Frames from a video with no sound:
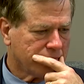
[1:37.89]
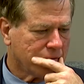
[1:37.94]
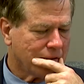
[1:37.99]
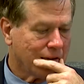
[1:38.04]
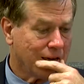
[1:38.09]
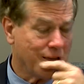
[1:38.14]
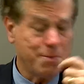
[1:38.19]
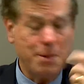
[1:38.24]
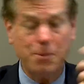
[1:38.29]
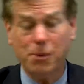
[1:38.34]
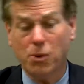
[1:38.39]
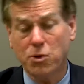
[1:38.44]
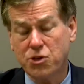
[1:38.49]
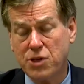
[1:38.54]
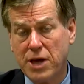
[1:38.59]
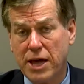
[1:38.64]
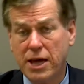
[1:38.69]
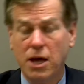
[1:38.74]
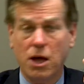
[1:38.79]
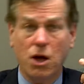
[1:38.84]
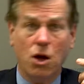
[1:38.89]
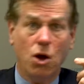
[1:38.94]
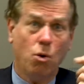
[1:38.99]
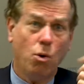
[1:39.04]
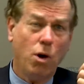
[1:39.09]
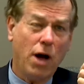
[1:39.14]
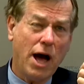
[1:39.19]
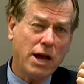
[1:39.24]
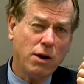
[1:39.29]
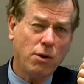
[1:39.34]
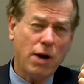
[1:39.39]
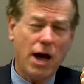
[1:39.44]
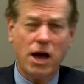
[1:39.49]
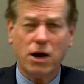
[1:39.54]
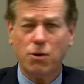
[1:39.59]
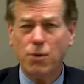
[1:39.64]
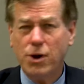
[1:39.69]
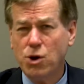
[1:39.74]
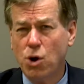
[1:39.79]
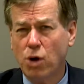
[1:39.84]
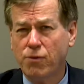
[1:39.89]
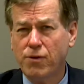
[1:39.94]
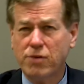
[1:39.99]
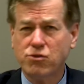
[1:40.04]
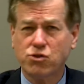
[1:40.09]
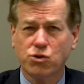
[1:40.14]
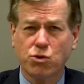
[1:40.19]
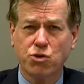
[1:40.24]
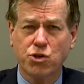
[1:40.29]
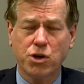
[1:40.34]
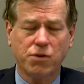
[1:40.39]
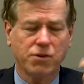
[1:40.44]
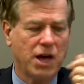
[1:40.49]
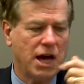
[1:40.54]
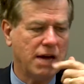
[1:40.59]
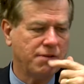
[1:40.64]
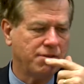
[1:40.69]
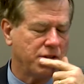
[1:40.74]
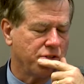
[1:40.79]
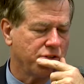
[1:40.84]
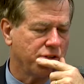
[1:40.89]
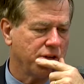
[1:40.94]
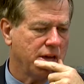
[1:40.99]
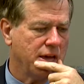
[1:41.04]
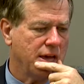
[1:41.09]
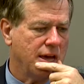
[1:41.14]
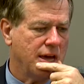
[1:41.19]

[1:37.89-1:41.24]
Because people will say, well, how do, how do I know if I have true self confidence?